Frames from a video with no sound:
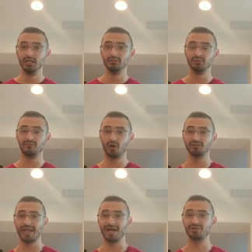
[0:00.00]
as far
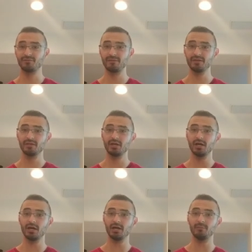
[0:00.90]
as atrophy,
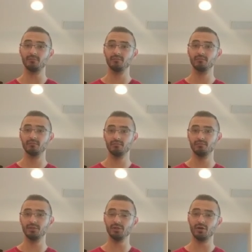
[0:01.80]
I've
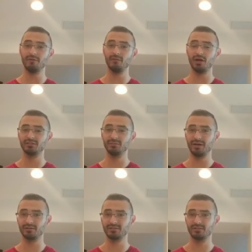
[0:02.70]
lost
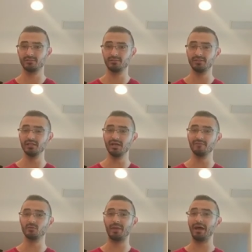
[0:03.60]
about
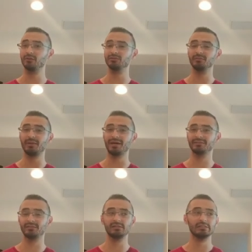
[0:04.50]
11 pounds in the
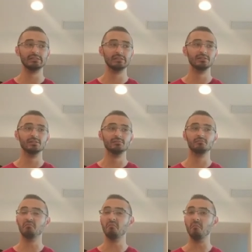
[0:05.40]
past
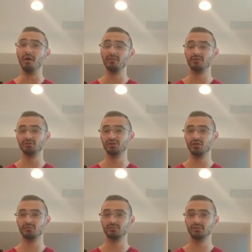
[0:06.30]
month or
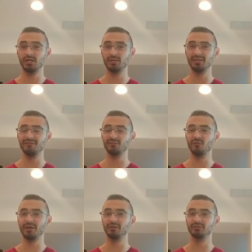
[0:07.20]
so, 11,
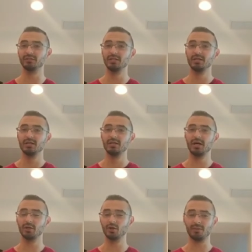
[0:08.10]
12 pounds.
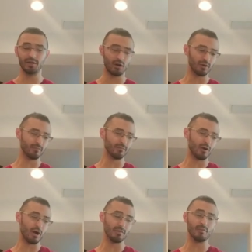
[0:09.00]
I hurt my arm
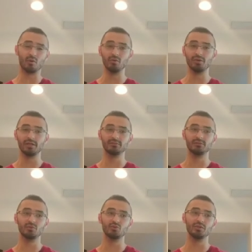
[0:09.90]
on Memorial Day,
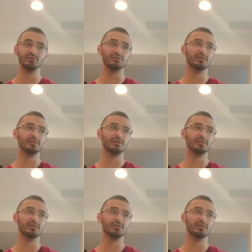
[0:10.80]
which was